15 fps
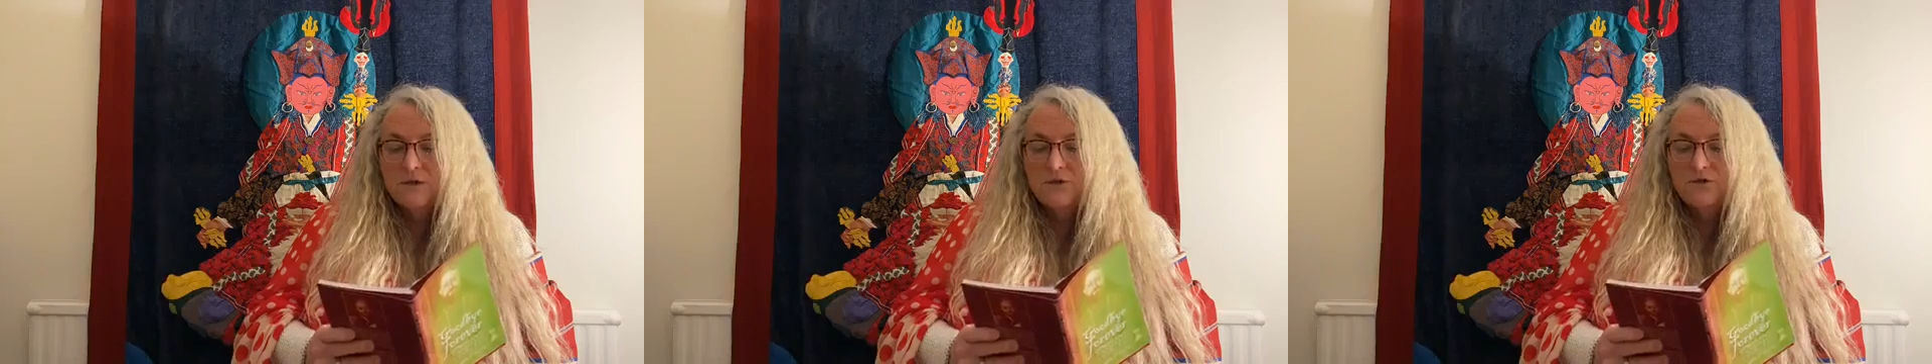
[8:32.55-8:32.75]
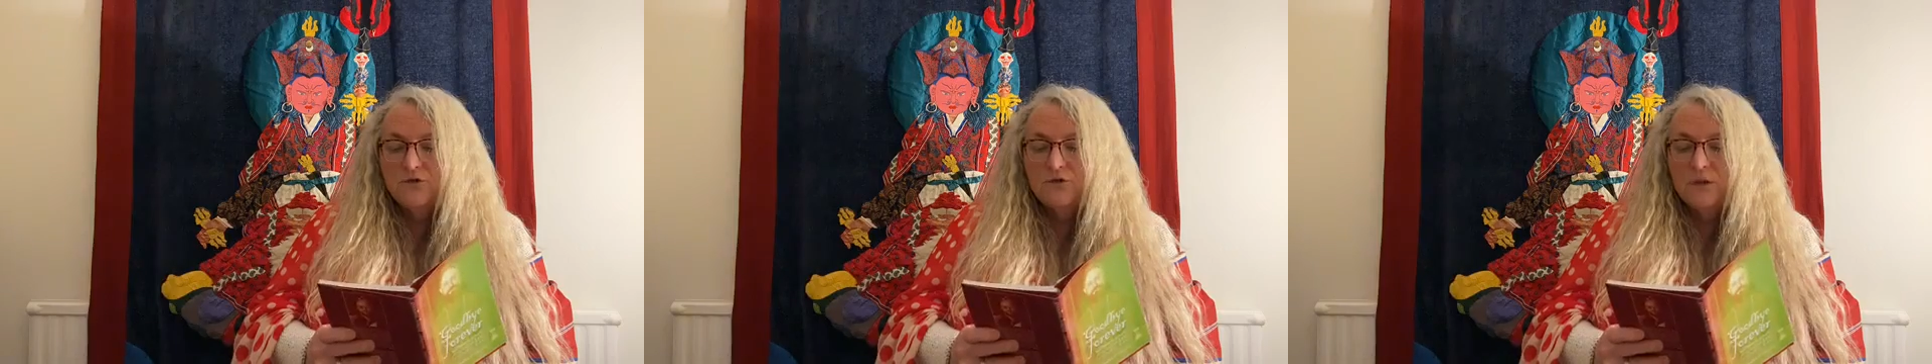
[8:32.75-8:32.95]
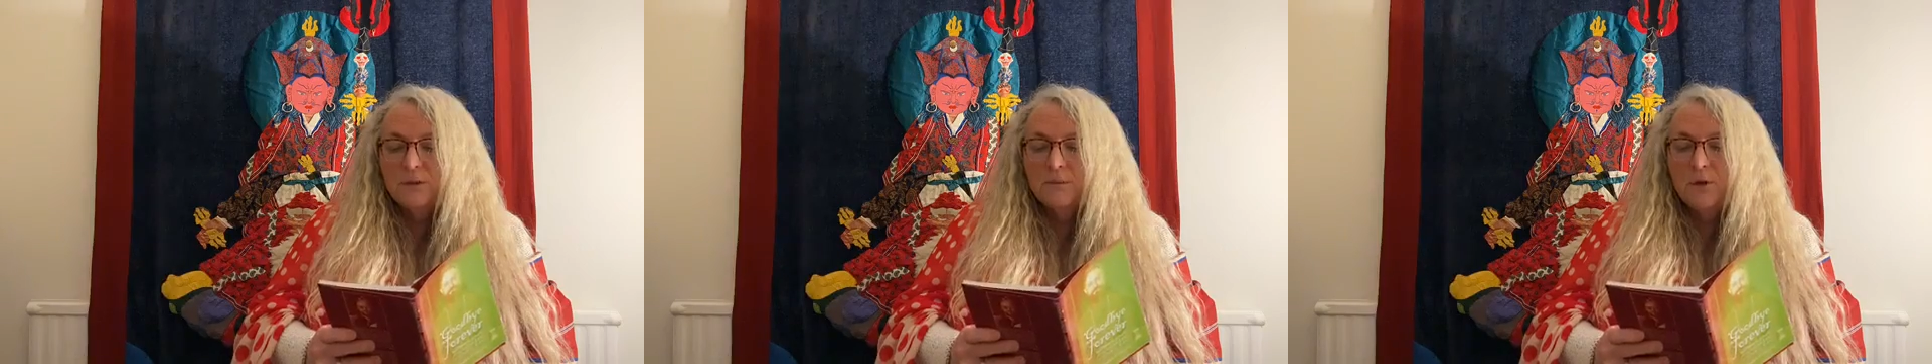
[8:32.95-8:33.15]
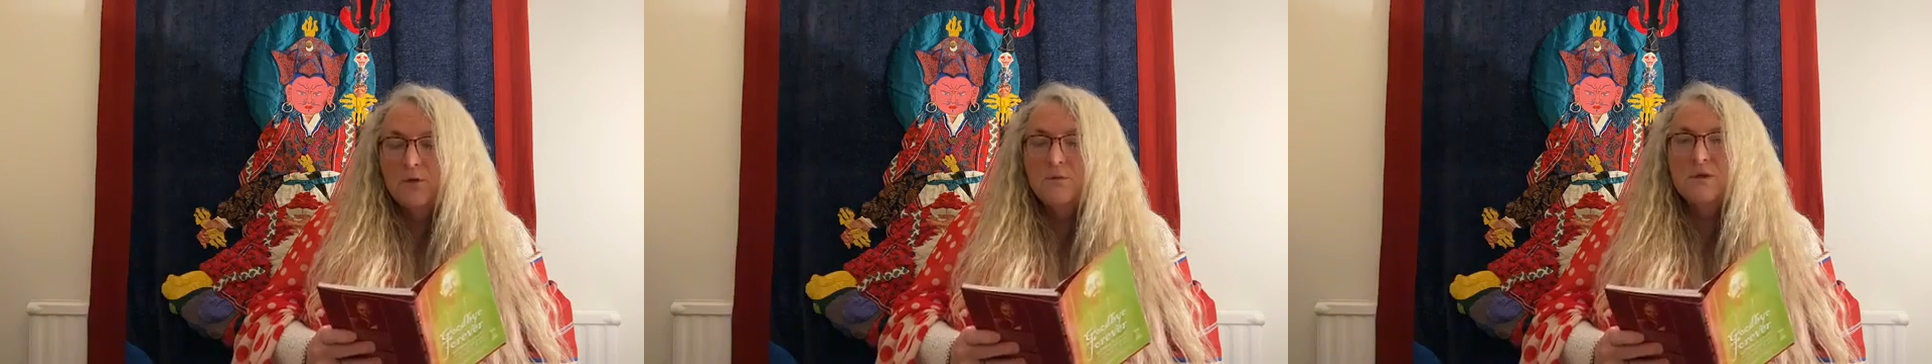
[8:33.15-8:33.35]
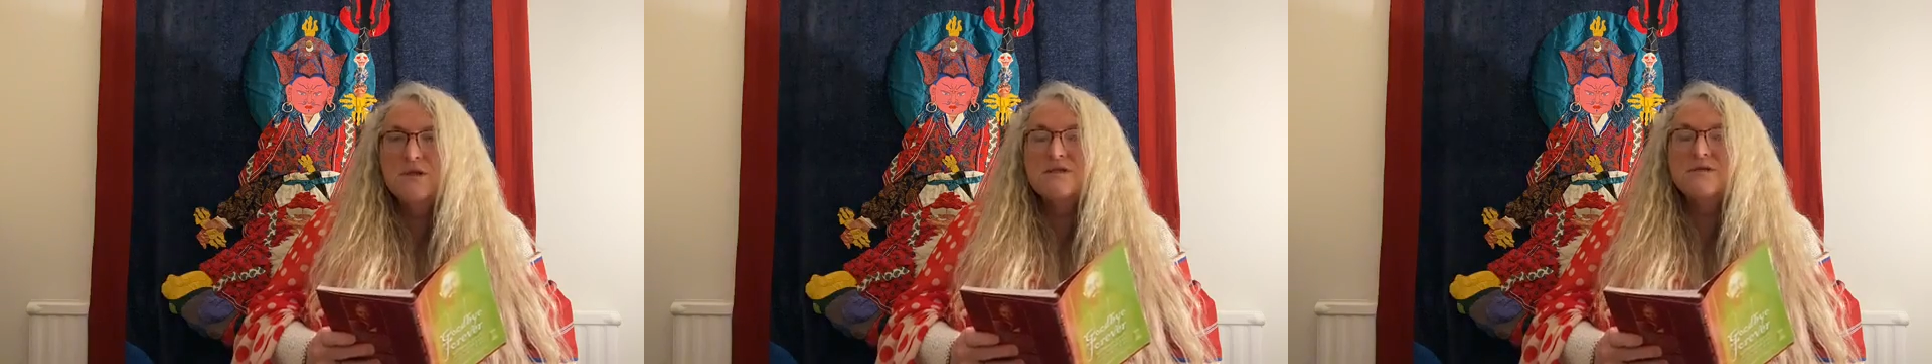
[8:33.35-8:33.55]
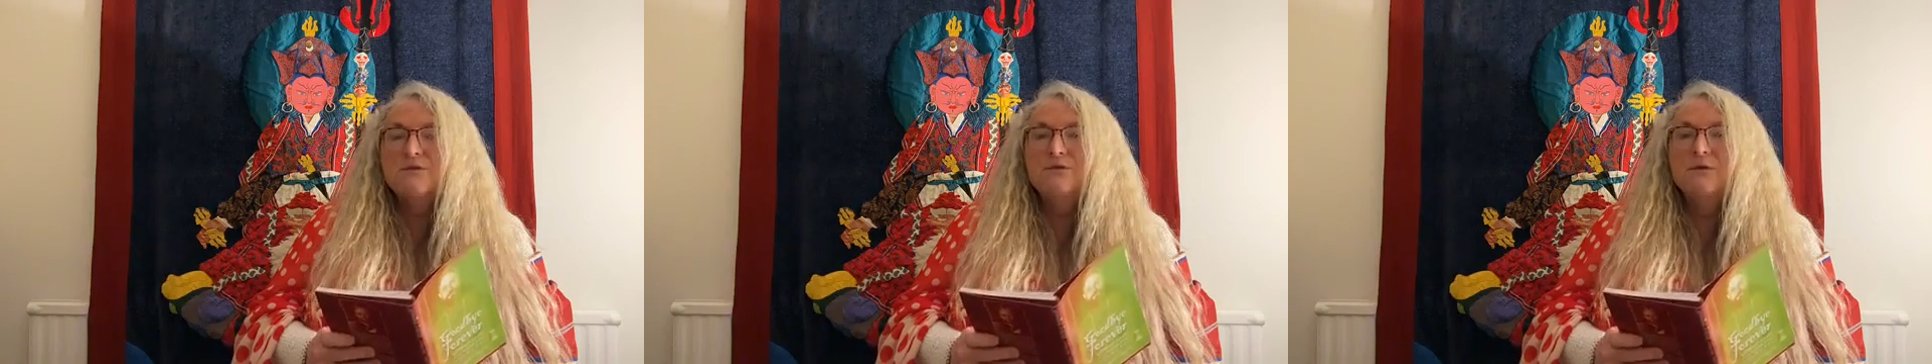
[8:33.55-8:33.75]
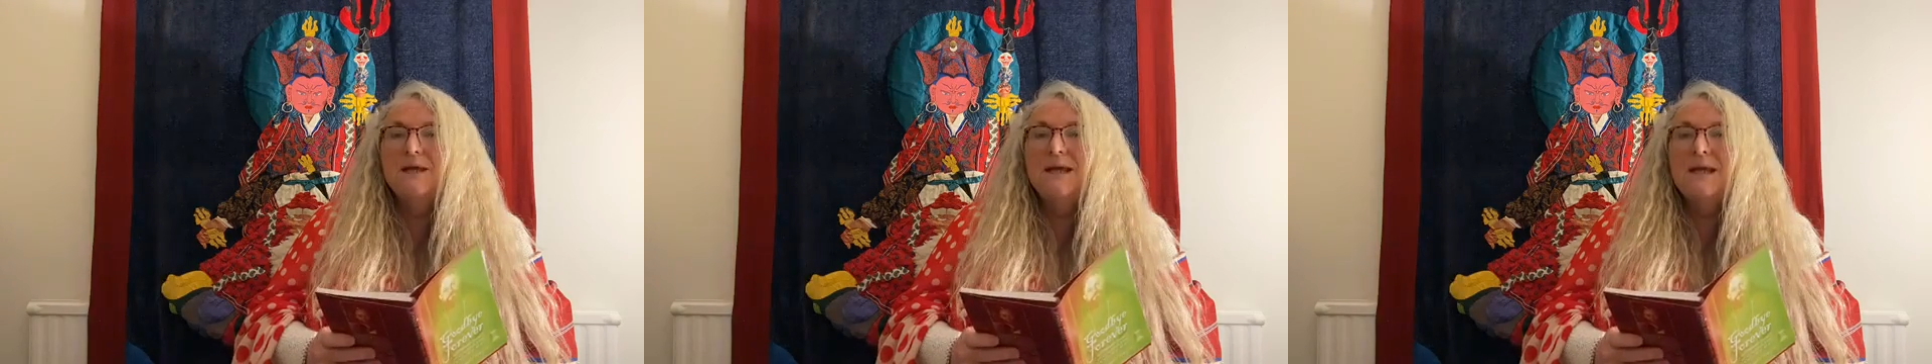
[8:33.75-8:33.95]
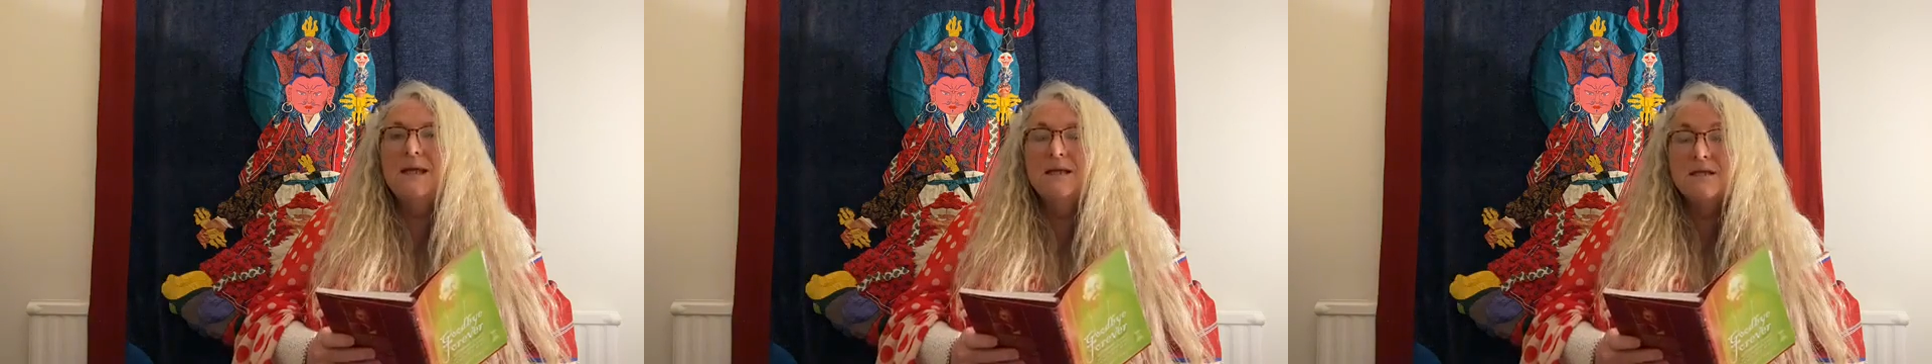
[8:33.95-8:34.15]
during moments of
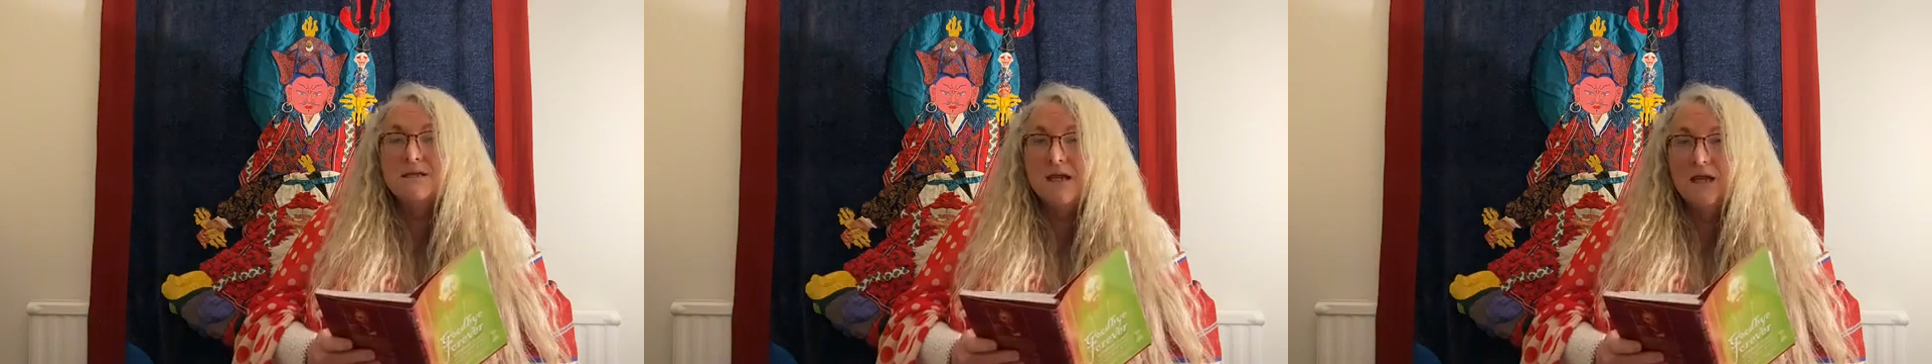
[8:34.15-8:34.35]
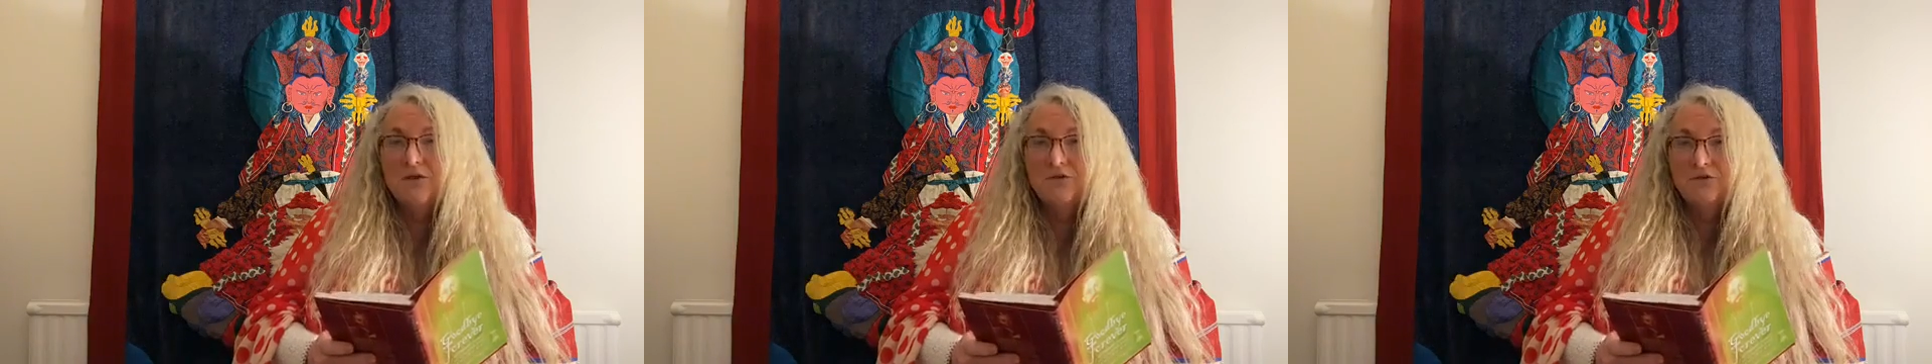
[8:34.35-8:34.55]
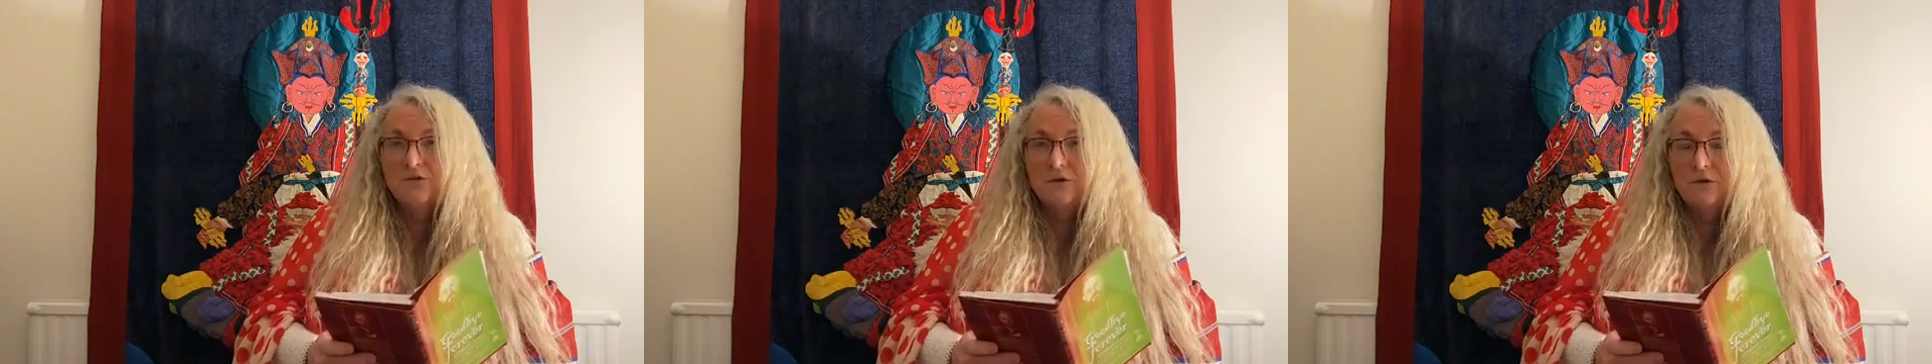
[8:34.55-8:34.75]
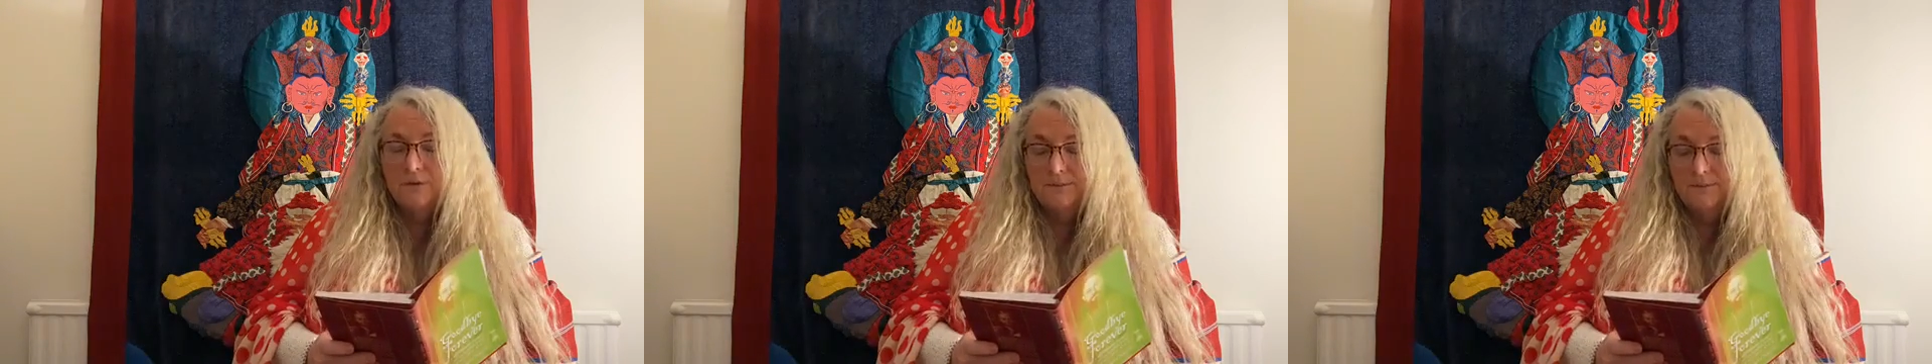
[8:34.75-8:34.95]
inattention.